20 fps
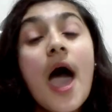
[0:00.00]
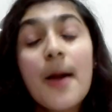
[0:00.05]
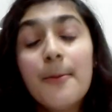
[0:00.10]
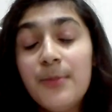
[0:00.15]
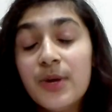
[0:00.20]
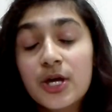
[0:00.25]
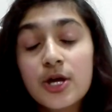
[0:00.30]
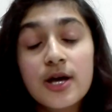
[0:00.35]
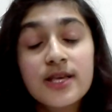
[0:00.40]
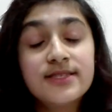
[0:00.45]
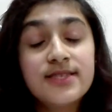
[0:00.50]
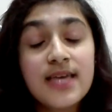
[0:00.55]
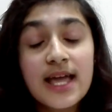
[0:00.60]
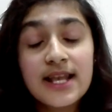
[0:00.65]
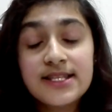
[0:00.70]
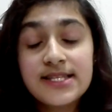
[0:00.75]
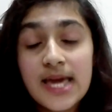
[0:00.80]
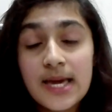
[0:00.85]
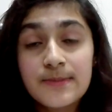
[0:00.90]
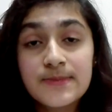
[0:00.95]
because
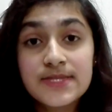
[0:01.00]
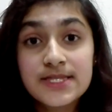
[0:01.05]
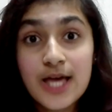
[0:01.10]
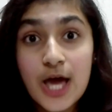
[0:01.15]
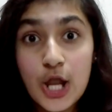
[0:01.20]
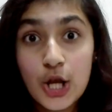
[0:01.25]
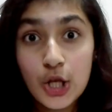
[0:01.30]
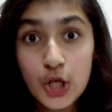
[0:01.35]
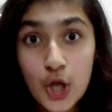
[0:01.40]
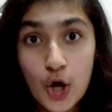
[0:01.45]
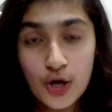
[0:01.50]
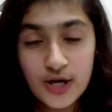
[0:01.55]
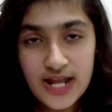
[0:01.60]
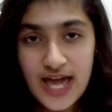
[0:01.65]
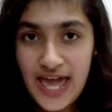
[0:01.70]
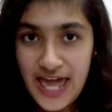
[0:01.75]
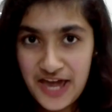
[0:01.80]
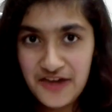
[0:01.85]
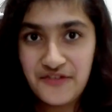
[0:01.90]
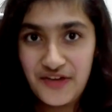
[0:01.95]
that tempts a lot.
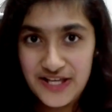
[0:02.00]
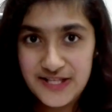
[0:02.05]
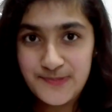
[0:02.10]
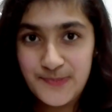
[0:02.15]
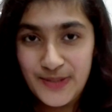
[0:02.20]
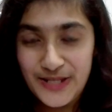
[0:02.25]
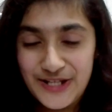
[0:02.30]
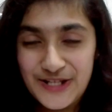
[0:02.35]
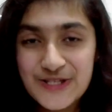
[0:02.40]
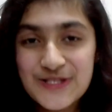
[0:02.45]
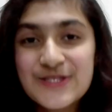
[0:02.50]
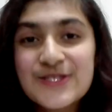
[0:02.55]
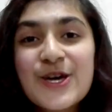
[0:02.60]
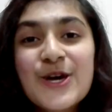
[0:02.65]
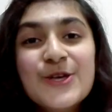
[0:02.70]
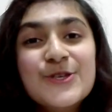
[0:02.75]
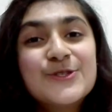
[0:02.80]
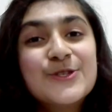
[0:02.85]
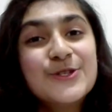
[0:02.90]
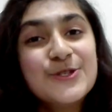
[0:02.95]
I have experience.
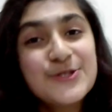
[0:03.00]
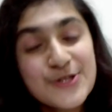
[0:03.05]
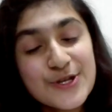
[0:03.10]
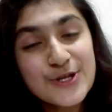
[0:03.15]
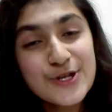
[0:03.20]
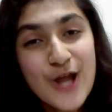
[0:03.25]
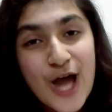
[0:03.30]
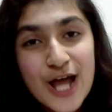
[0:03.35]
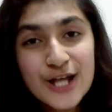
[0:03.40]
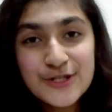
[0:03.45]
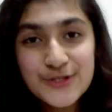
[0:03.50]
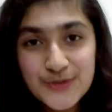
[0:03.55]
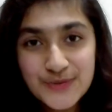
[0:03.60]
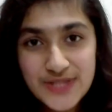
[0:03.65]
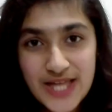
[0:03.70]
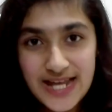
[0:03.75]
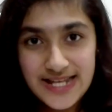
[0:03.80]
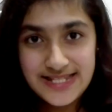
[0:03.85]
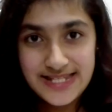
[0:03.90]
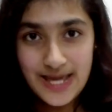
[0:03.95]
So do not do
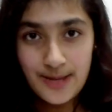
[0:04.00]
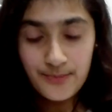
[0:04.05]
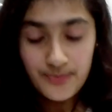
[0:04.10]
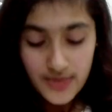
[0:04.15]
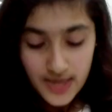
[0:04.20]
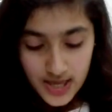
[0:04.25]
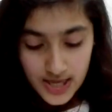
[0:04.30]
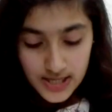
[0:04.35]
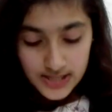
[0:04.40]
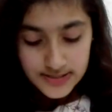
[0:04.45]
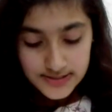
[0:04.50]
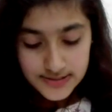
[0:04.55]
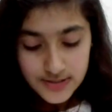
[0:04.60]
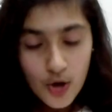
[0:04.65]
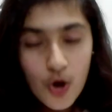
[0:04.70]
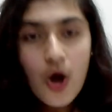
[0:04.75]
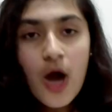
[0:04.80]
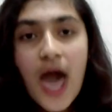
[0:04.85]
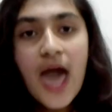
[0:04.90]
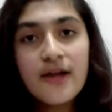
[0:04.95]
that tip. So
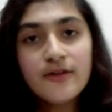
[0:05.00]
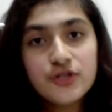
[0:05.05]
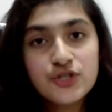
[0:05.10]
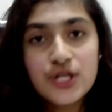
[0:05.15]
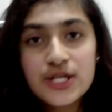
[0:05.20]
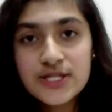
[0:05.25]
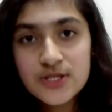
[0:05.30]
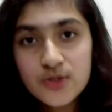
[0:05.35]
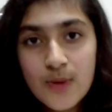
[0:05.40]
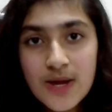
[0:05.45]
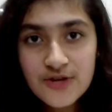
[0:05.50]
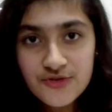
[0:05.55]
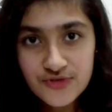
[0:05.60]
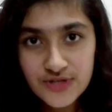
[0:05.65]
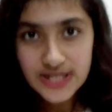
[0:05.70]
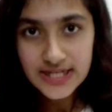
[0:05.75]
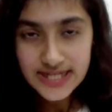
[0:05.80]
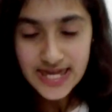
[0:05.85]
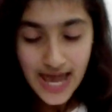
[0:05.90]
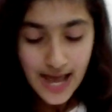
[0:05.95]
I will just do a
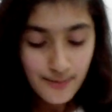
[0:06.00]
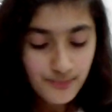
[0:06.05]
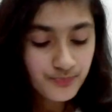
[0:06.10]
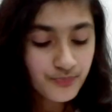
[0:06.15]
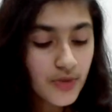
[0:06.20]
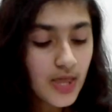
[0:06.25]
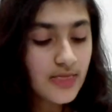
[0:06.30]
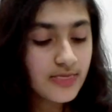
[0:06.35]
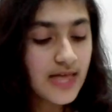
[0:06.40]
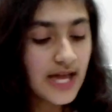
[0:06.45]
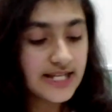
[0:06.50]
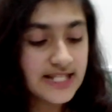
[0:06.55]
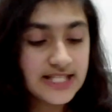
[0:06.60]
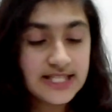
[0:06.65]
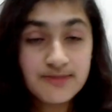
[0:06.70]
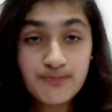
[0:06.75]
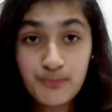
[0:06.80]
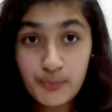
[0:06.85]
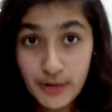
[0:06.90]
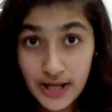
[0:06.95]
recap. That
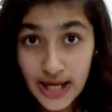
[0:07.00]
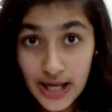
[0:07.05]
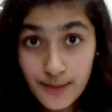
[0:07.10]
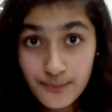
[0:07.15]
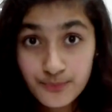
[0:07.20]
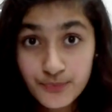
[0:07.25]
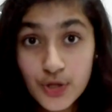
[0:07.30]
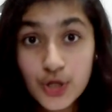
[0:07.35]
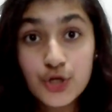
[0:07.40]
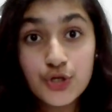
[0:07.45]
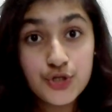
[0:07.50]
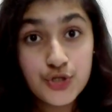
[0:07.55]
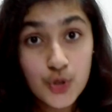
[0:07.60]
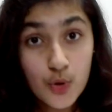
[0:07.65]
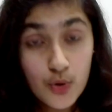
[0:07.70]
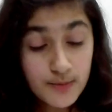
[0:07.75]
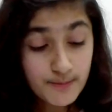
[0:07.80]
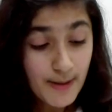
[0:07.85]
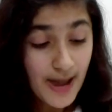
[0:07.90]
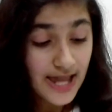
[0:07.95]
is, pray,
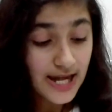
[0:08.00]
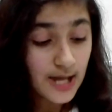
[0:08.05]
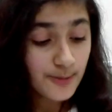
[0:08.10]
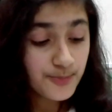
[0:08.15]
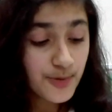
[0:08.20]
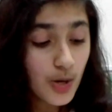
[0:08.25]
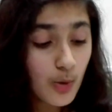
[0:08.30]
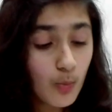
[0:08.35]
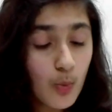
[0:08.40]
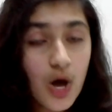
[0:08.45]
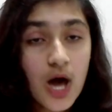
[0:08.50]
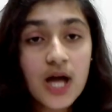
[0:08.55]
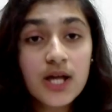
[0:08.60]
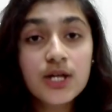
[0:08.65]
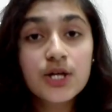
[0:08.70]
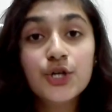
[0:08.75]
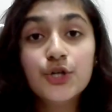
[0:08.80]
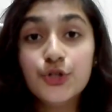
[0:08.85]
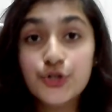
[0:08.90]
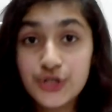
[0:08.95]
don't pile up your
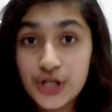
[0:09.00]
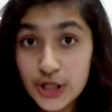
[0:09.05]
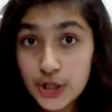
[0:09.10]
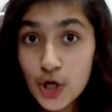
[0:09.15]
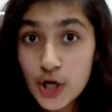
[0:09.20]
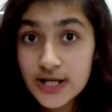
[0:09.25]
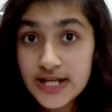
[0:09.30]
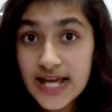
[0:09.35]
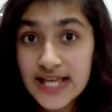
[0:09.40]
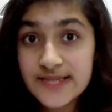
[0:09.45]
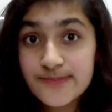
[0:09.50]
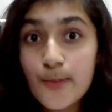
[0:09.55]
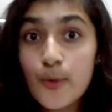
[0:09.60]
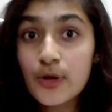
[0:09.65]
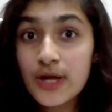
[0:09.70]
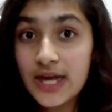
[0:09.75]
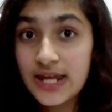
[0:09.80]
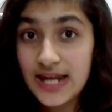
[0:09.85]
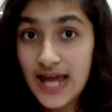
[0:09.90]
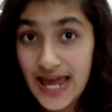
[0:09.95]
work, read your
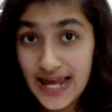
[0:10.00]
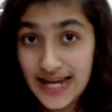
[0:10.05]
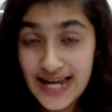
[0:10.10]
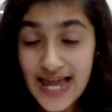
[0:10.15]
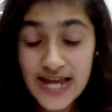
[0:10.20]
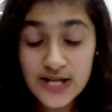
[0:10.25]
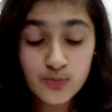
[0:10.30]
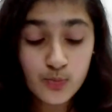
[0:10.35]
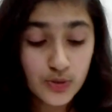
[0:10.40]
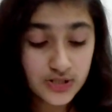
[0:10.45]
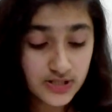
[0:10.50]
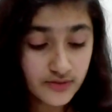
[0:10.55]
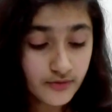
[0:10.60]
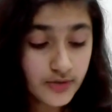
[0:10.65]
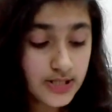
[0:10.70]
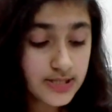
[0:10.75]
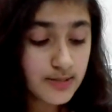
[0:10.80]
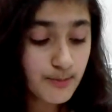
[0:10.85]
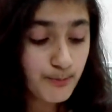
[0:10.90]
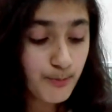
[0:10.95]
textbook and highlight whatever
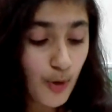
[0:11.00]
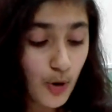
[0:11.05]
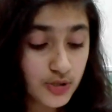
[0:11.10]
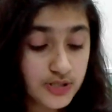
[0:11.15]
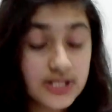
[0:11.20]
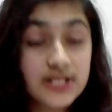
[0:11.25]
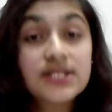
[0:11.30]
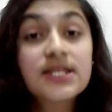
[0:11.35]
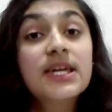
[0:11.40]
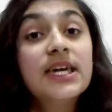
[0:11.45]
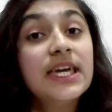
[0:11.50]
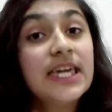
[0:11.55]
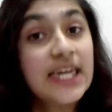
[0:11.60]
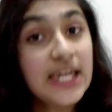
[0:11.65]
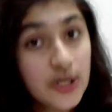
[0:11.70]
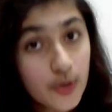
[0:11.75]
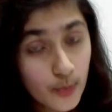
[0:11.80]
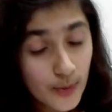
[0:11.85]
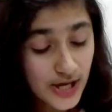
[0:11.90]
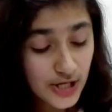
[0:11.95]
is important,
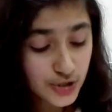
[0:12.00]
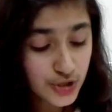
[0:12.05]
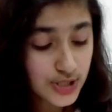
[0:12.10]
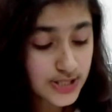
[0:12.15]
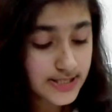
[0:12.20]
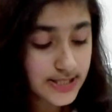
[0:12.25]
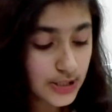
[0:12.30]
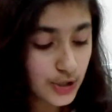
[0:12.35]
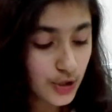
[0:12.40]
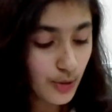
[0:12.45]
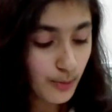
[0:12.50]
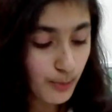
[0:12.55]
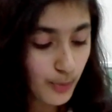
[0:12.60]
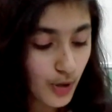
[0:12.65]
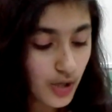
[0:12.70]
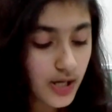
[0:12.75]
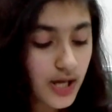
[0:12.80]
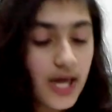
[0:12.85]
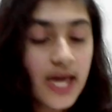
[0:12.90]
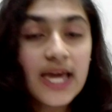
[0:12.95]
equations in your
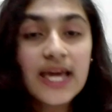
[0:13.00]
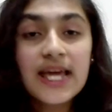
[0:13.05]
book,